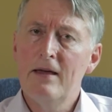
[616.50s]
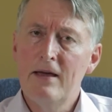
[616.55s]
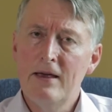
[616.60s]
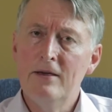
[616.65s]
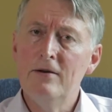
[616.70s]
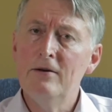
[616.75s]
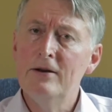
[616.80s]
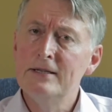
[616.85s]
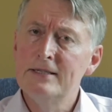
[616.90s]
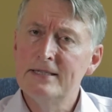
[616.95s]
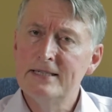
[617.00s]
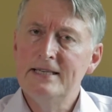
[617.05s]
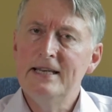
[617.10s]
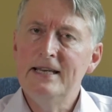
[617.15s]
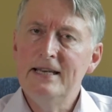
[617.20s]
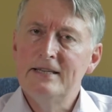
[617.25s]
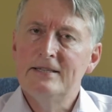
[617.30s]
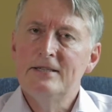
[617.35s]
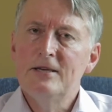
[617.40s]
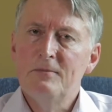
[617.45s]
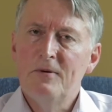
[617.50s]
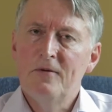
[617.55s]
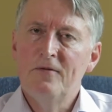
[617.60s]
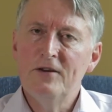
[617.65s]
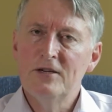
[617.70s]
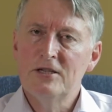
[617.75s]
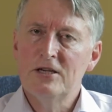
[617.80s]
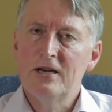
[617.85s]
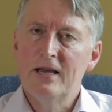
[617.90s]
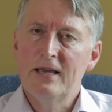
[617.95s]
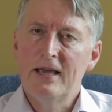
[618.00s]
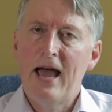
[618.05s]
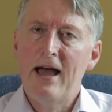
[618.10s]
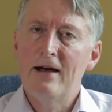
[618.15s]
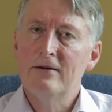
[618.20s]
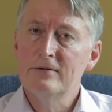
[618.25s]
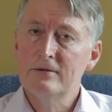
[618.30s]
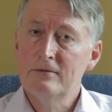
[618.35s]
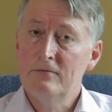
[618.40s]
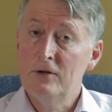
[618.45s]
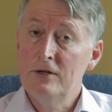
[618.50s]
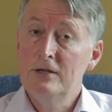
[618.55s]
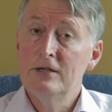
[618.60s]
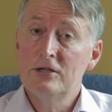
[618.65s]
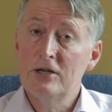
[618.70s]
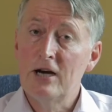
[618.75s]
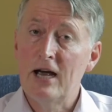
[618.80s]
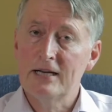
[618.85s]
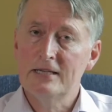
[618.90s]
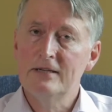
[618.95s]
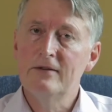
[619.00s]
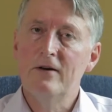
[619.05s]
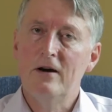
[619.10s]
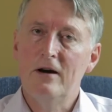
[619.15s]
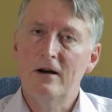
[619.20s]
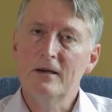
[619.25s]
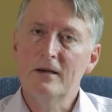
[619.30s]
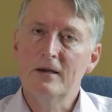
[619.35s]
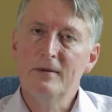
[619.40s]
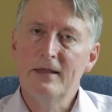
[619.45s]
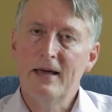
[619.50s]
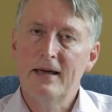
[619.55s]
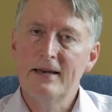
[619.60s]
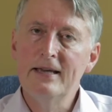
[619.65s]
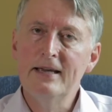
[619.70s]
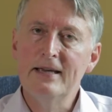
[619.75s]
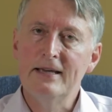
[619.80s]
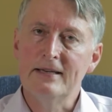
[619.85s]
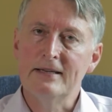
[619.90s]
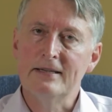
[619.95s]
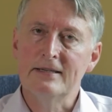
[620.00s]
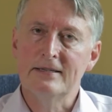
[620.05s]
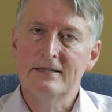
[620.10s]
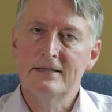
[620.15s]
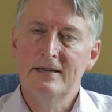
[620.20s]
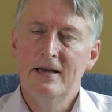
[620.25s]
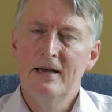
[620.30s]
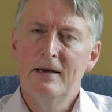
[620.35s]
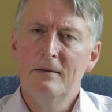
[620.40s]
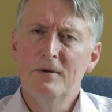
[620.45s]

you can see superficially what an attractive argument that is.